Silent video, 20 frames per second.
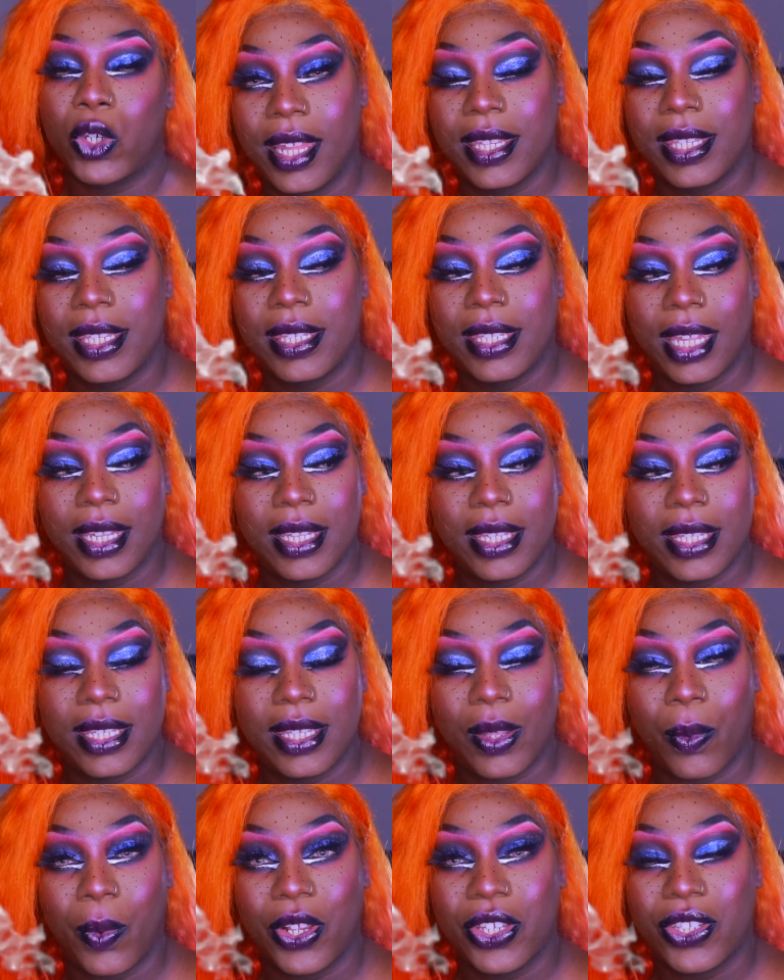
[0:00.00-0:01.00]
And
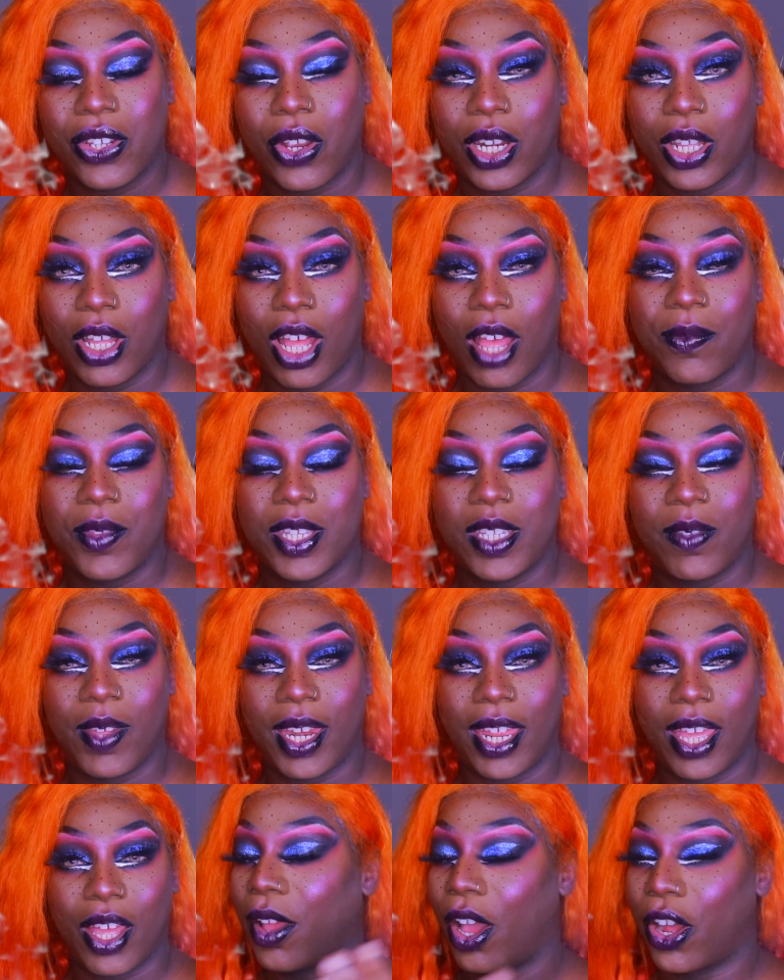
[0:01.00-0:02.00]
since we're starting off this
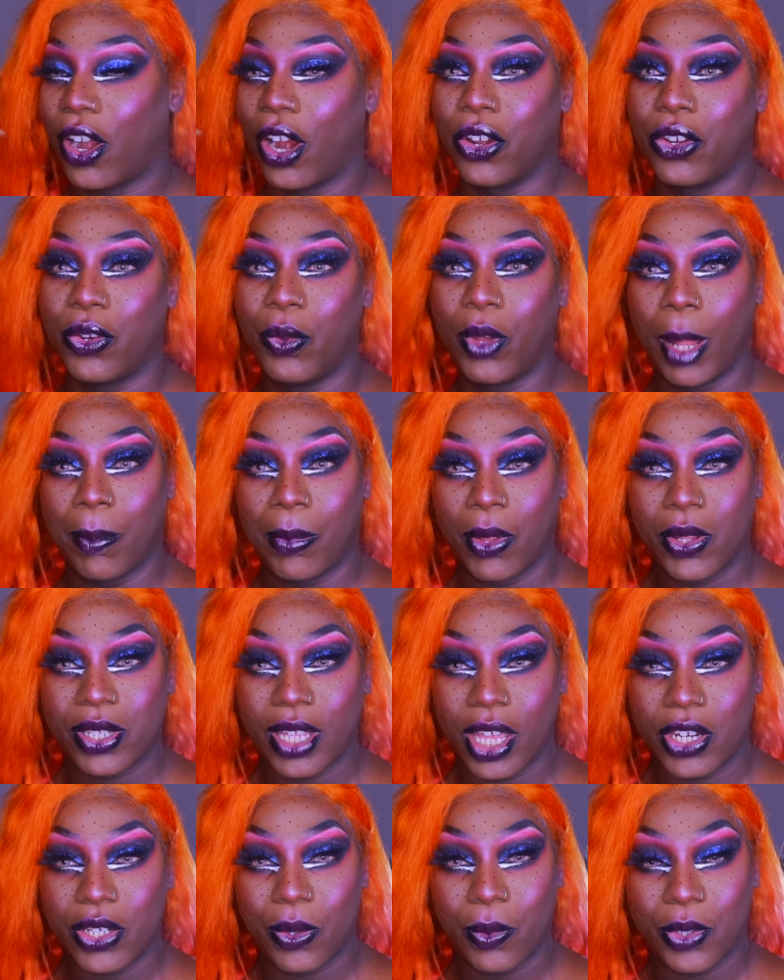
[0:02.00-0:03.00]
video on our new upload
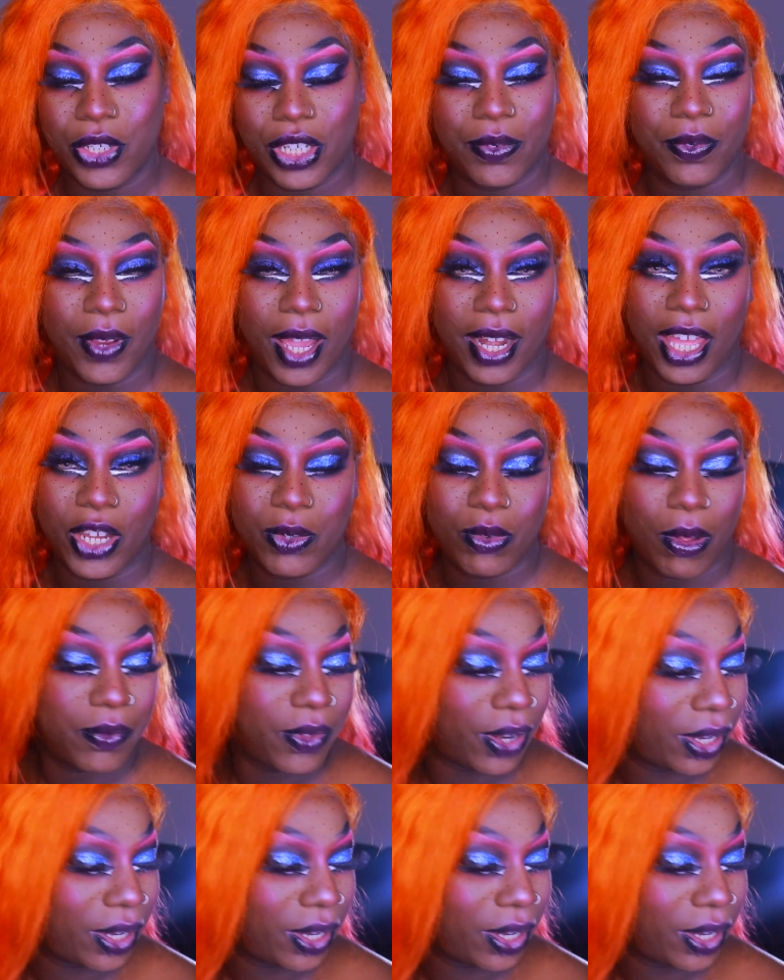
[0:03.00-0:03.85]
schedule, which is Friday at twelve